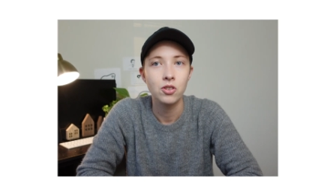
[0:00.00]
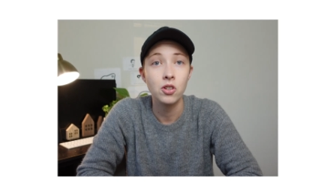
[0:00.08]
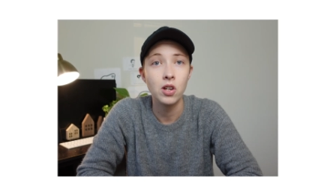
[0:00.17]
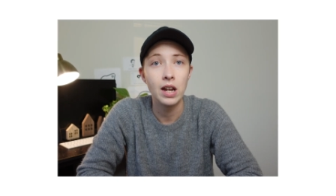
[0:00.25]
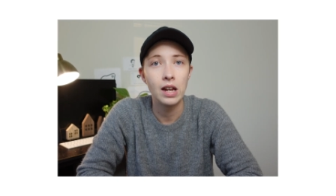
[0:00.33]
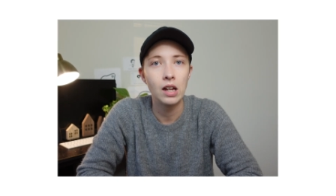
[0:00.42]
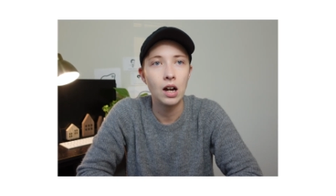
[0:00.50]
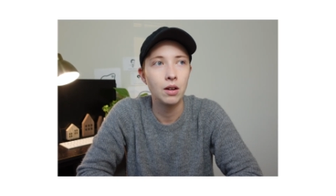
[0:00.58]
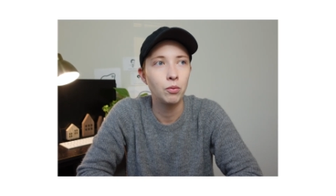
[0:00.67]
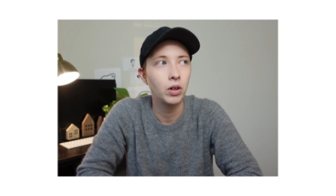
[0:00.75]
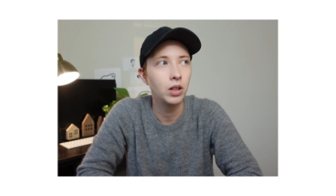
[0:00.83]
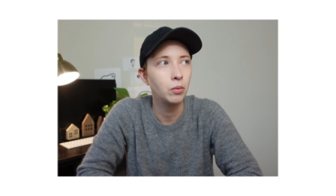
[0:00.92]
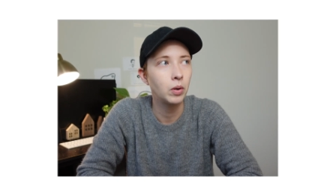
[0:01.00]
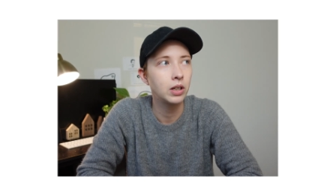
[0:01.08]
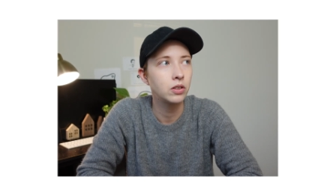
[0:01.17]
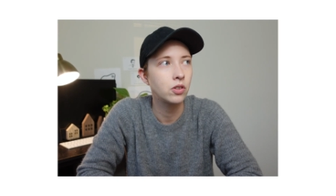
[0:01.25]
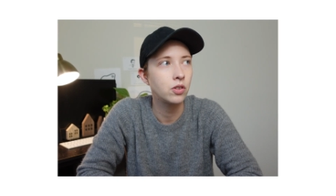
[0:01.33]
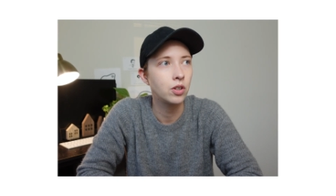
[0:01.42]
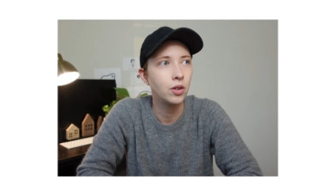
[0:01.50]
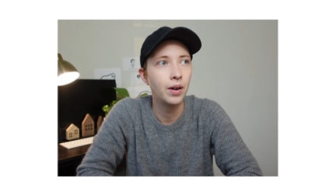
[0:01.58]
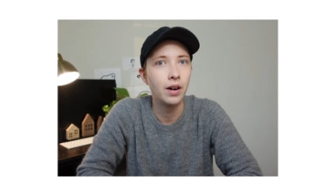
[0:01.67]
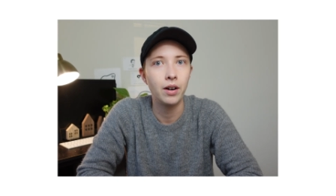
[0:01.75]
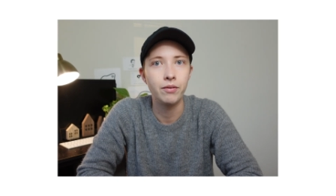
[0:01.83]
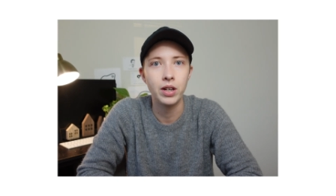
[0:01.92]
So today I really wanted to do
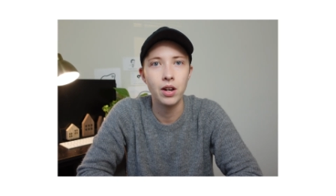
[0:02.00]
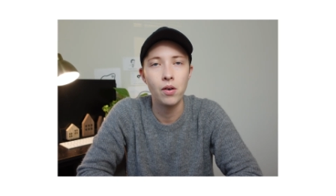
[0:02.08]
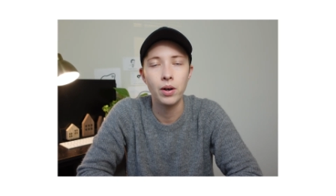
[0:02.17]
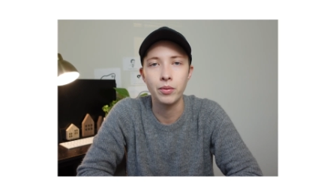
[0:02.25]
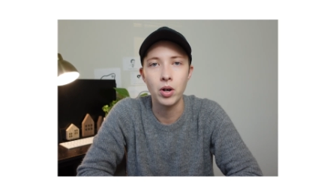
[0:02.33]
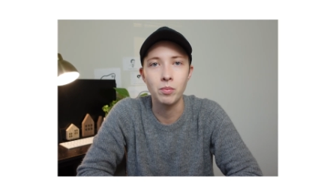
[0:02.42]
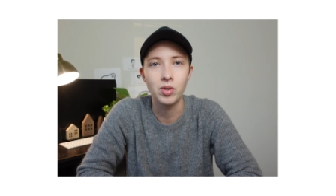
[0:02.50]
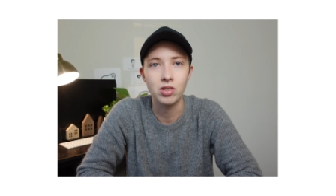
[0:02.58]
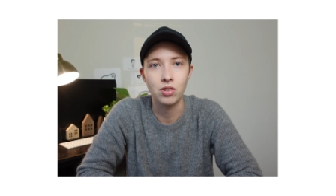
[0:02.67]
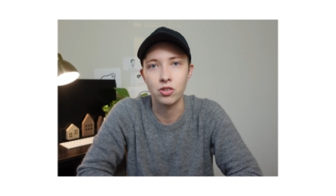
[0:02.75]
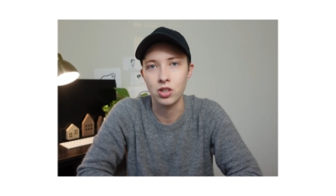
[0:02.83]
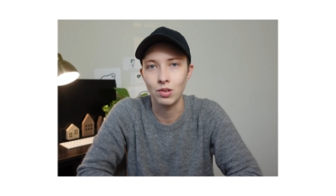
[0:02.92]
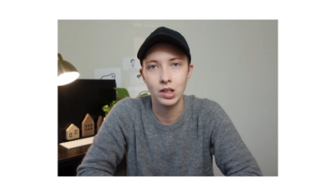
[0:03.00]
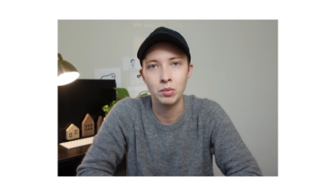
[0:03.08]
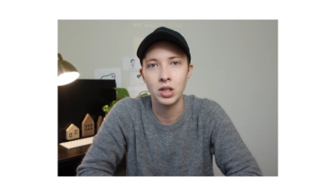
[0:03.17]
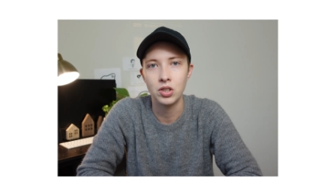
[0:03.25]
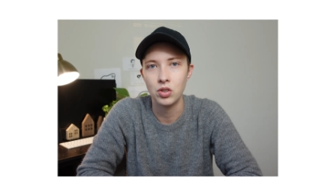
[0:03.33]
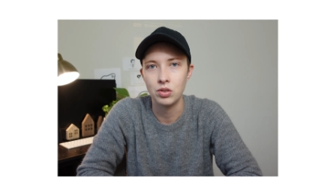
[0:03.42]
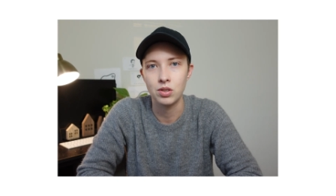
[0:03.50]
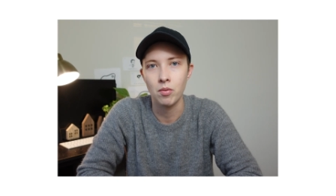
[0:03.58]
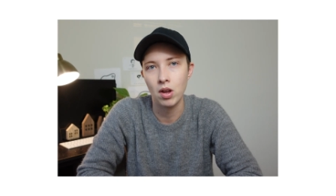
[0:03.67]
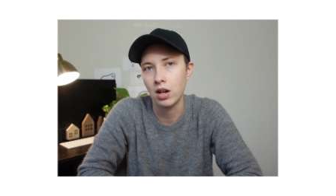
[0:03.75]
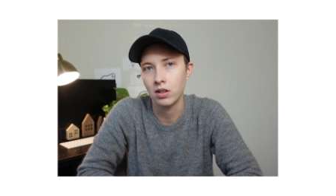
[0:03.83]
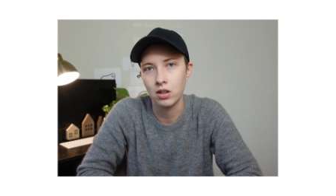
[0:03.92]
a video on Roam Research. I really wanted to do
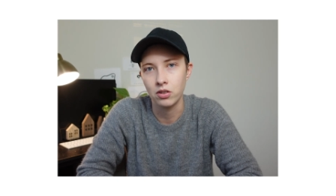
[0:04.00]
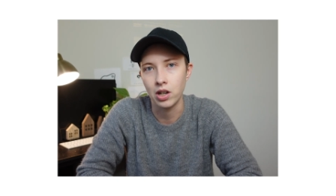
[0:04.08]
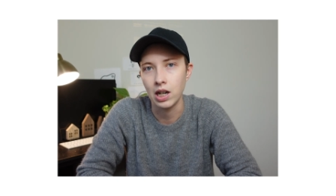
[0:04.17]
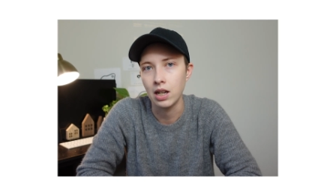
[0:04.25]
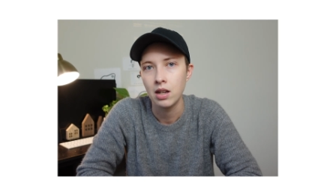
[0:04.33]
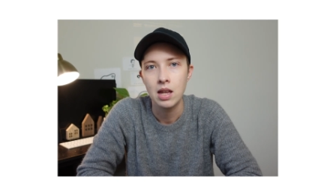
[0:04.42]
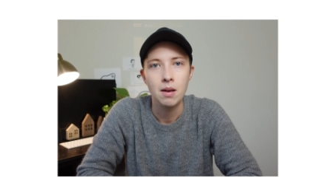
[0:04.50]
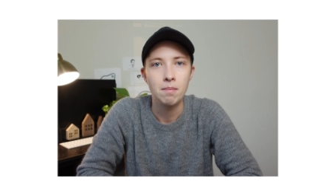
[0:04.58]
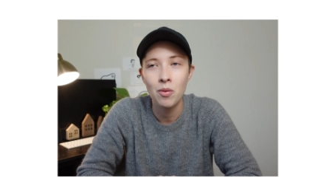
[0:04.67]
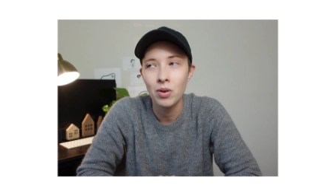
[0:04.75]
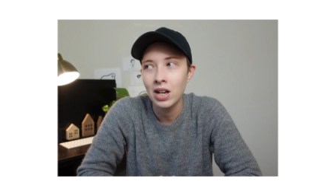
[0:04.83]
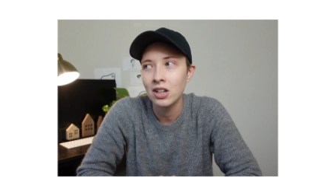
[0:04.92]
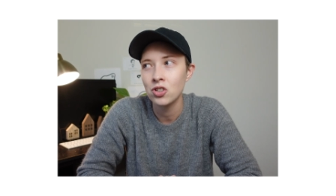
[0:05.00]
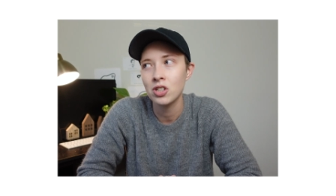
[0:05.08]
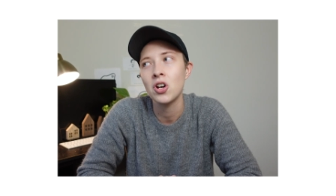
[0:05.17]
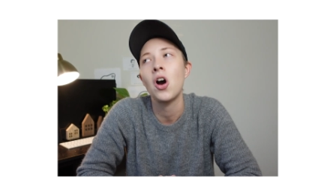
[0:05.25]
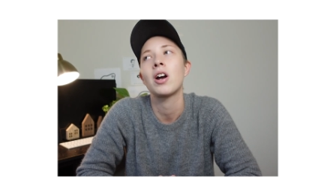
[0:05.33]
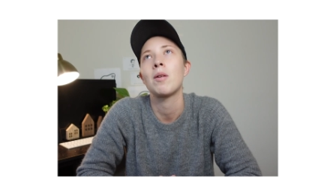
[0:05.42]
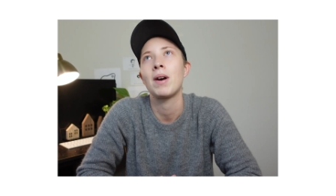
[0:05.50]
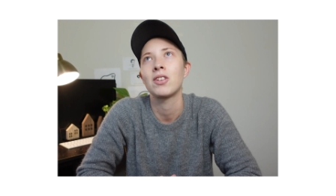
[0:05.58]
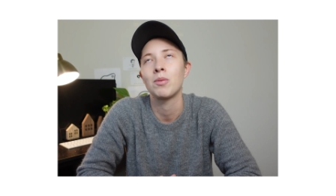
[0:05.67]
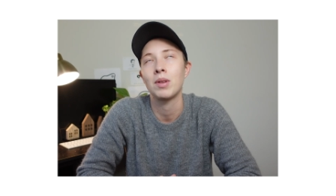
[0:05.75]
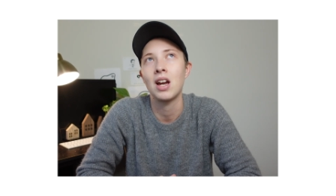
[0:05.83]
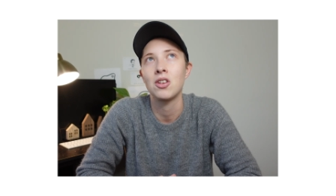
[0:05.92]
some content on it. I want to actually talk
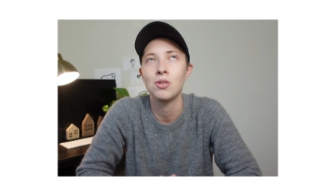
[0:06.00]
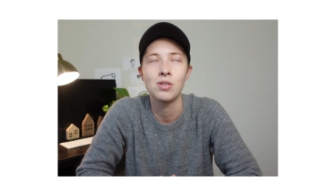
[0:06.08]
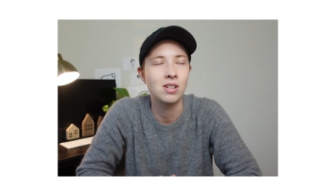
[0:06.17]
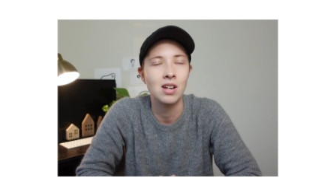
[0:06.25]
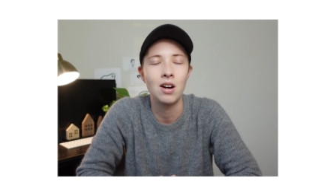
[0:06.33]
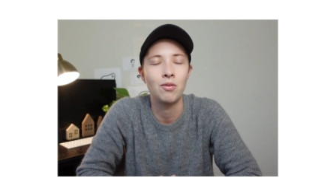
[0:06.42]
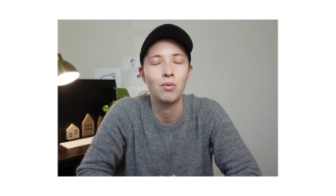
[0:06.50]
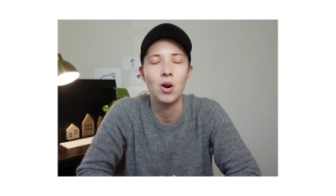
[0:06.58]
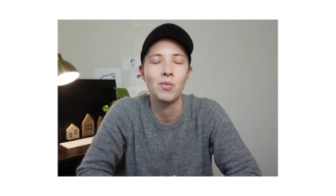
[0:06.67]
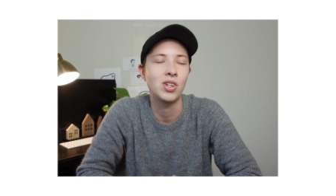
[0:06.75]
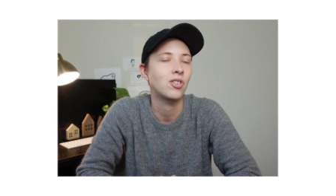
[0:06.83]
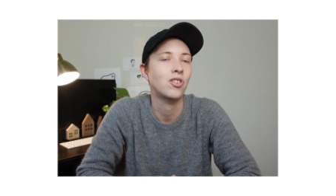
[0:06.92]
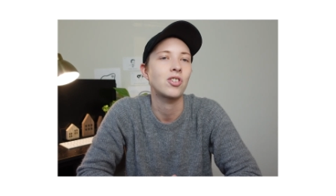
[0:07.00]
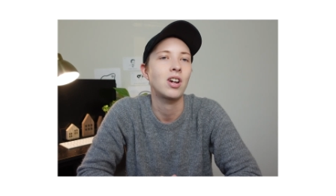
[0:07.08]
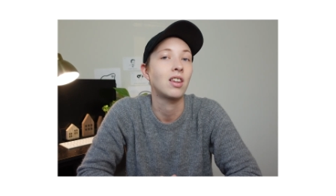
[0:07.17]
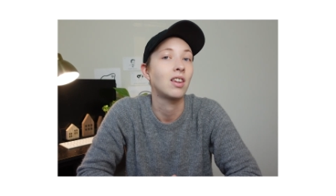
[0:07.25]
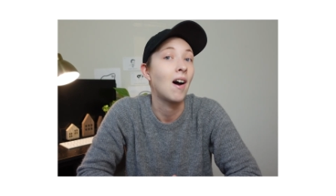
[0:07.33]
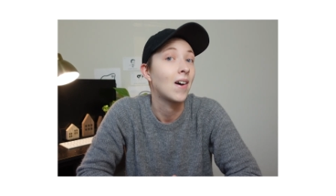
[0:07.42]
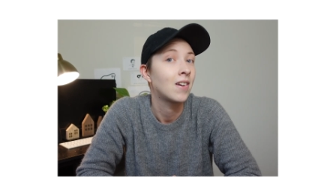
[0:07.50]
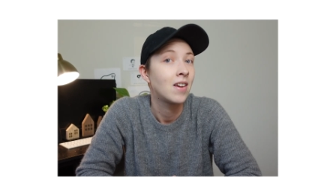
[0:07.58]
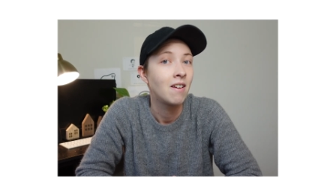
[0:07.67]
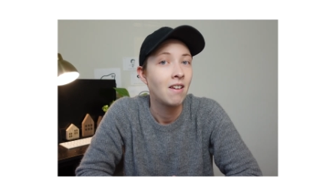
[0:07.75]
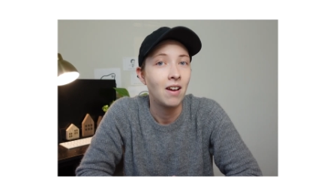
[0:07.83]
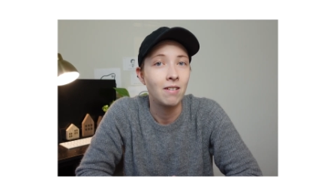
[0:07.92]
about something I use inside of Roam Research a lot,
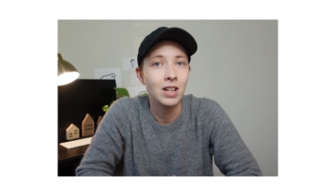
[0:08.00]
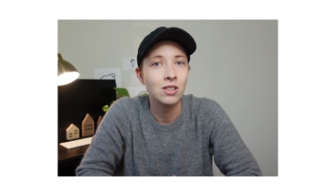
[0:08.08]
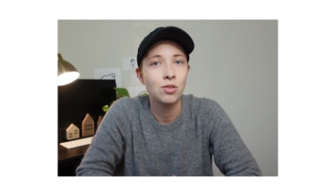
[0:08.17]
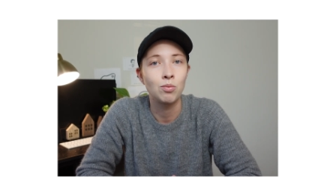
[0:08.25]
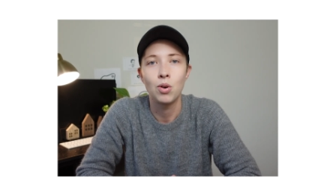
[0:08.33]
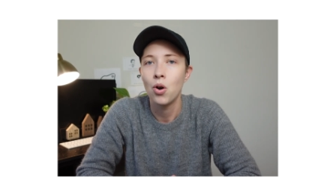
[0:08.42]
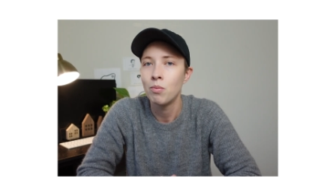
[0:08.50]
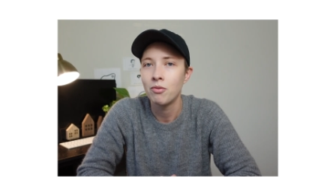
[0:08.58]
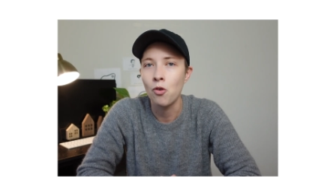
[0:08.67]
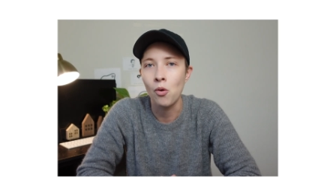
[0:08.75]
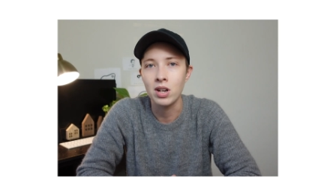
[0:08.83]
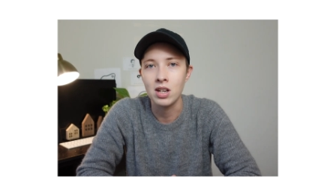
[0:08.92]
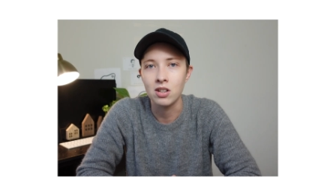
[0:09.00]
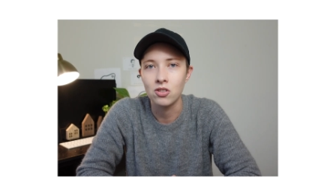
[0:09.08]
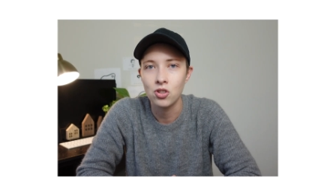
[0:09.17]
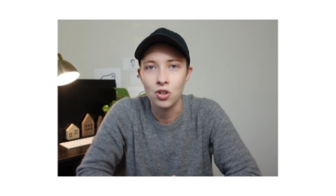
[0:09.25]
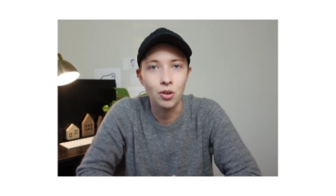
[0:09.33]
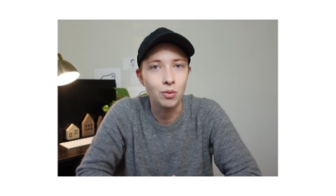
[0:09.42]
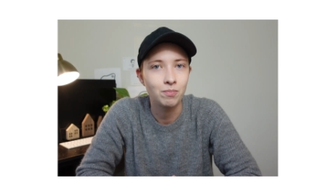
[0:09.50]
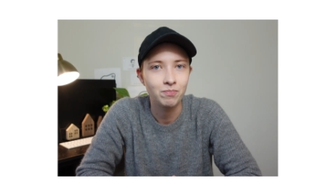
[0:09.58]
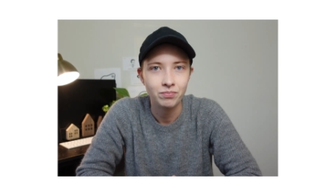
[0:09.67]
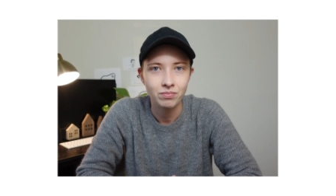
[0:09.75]
and that's Roam42.